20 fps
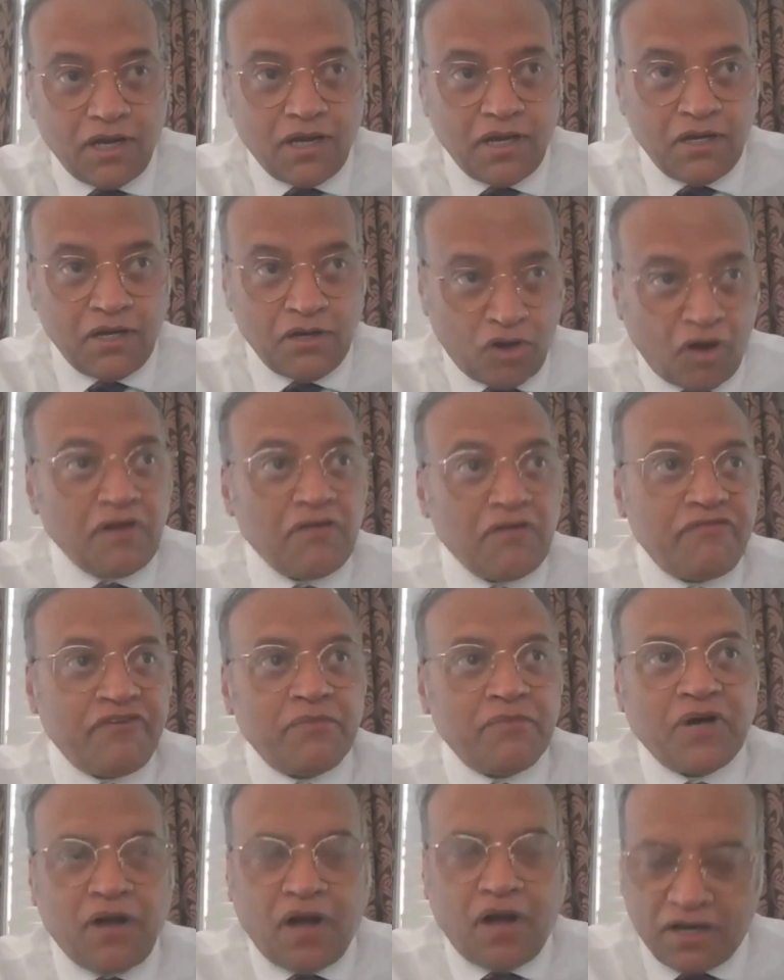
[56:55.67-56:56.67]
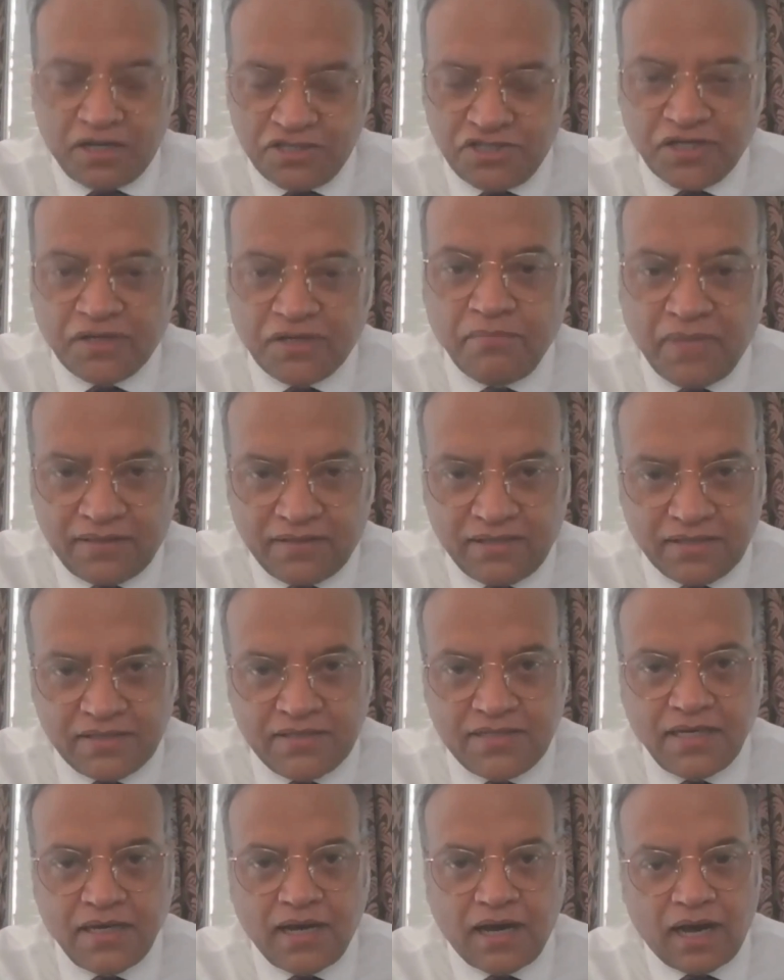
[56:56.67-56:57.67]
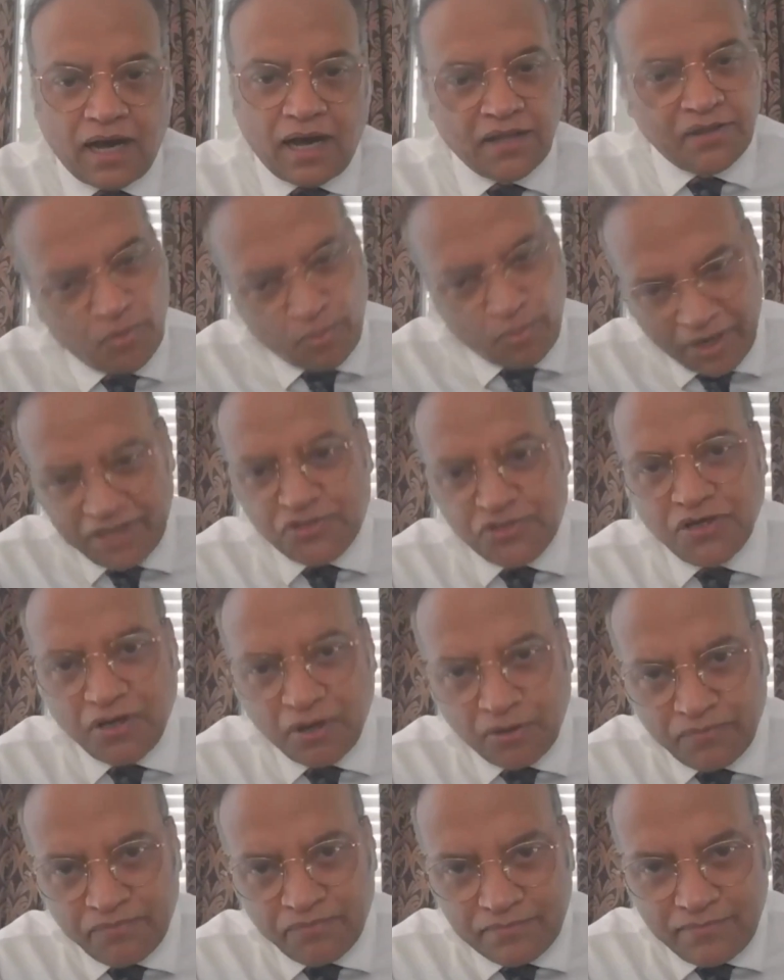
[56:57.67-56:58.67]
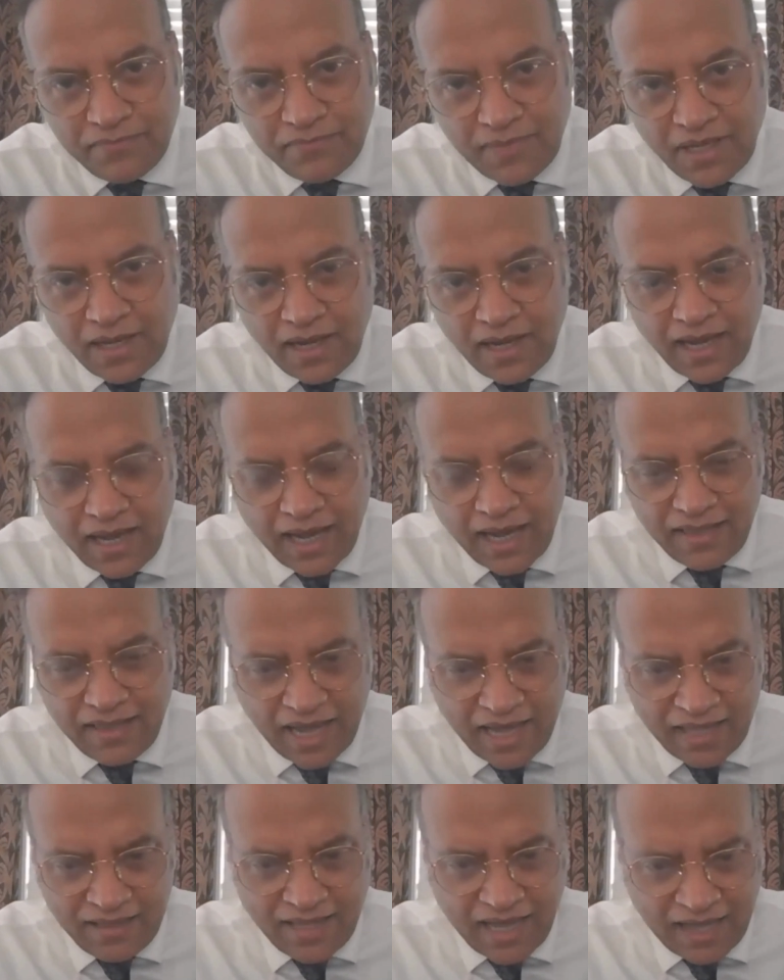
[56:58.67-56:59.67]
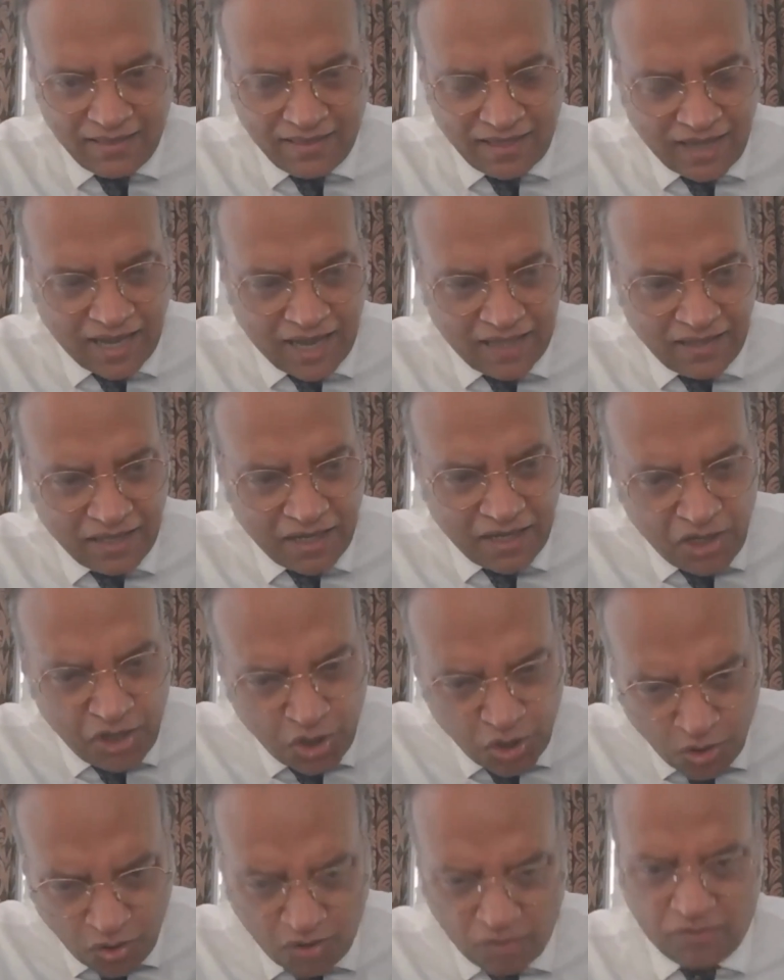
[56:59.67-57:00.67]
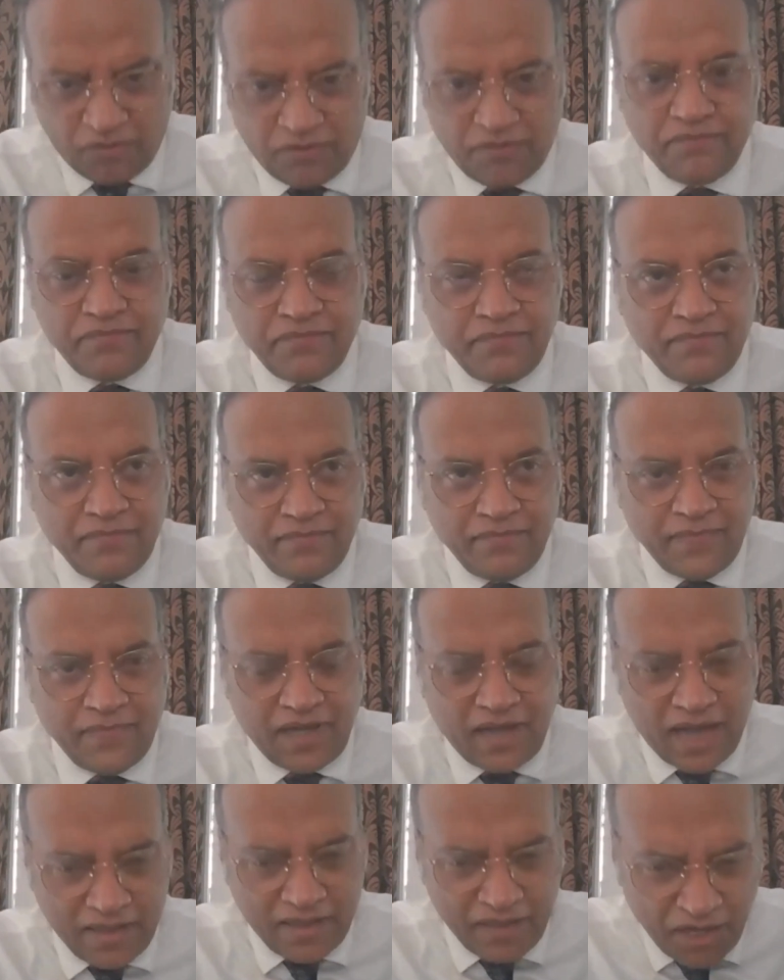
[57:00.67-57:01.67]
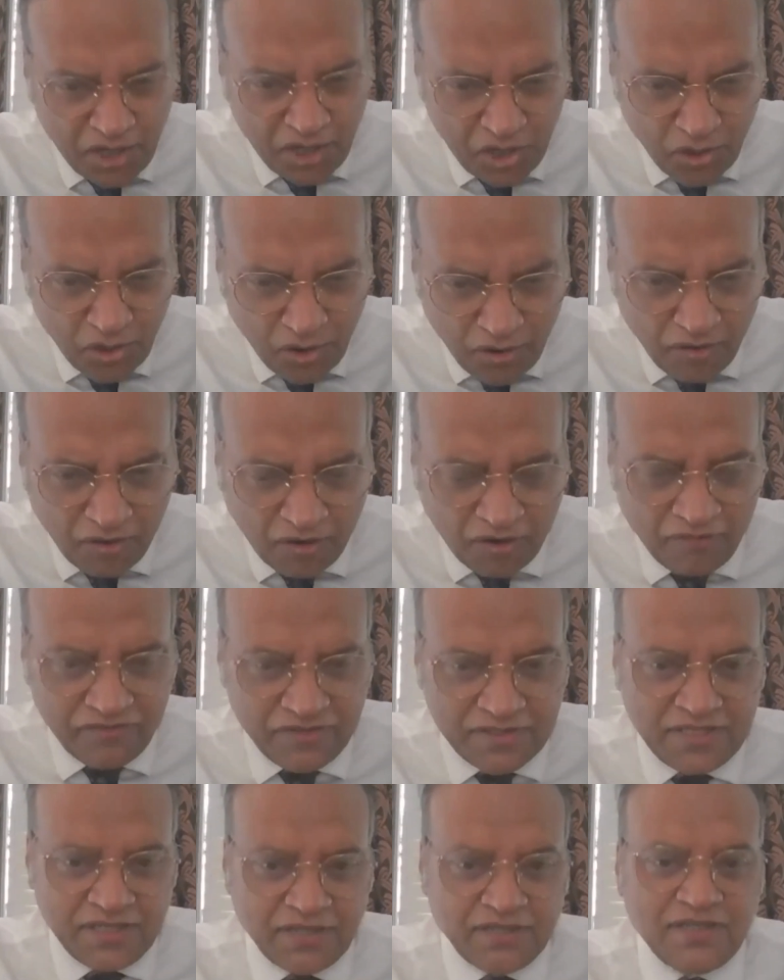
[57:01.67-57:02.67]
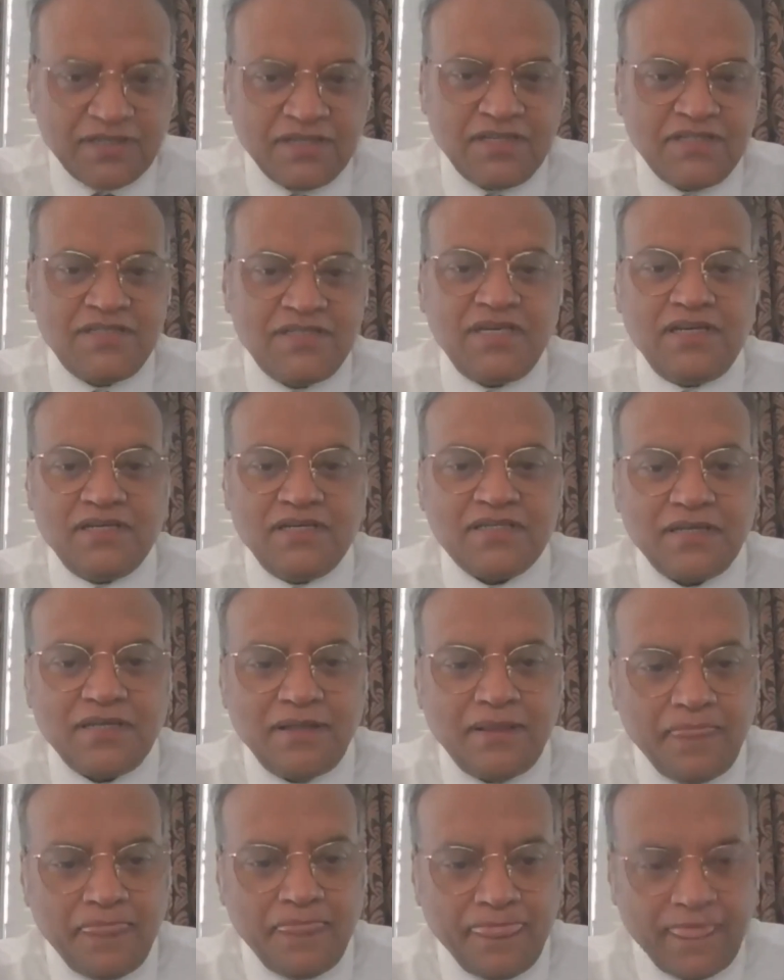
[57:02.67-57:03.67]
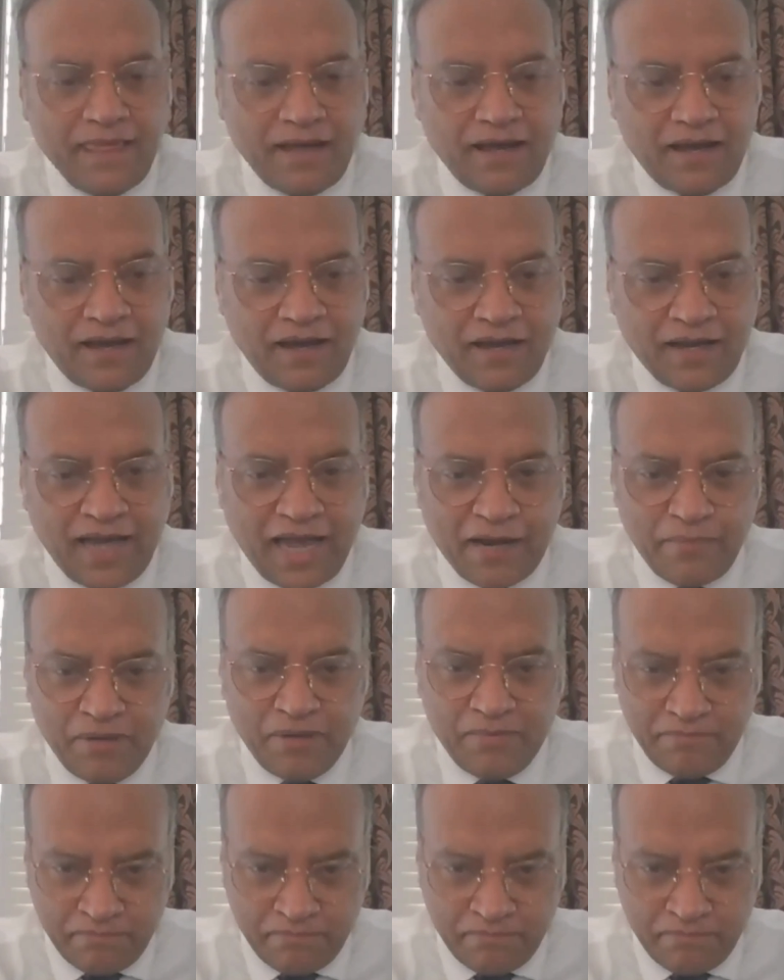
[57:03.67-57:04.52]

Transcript: non pharmacologic methods are the way to go. And, and, and, the, and the cure and the cure of a certain disease uh, can be